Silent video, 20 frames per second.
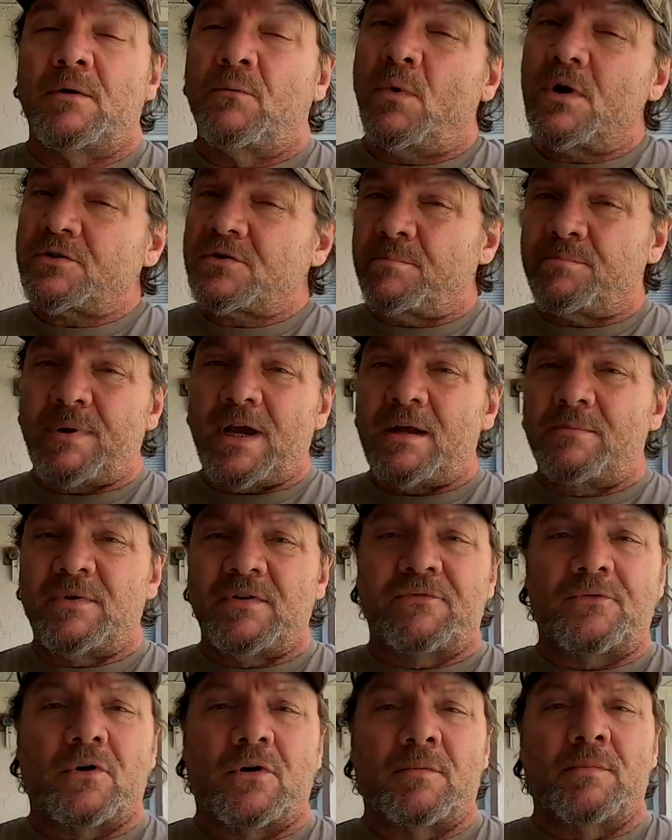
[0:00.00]
It wasn't bad
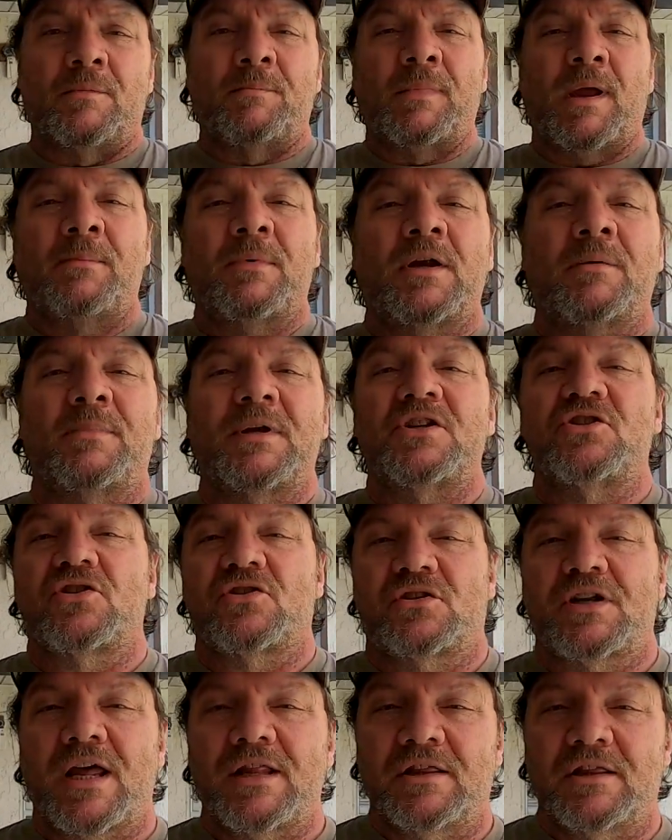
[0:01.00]
before, but maybe to be
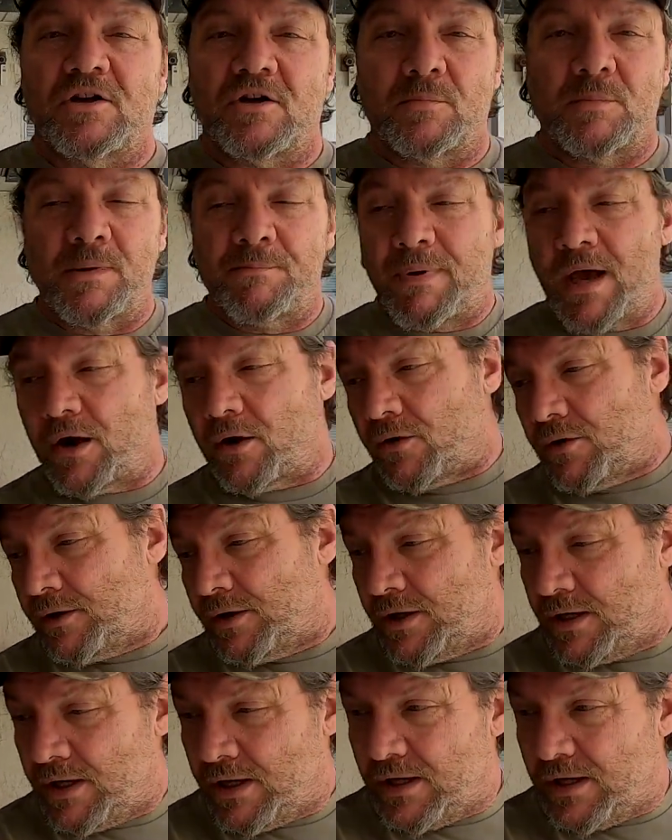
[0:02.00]
just that little bit better.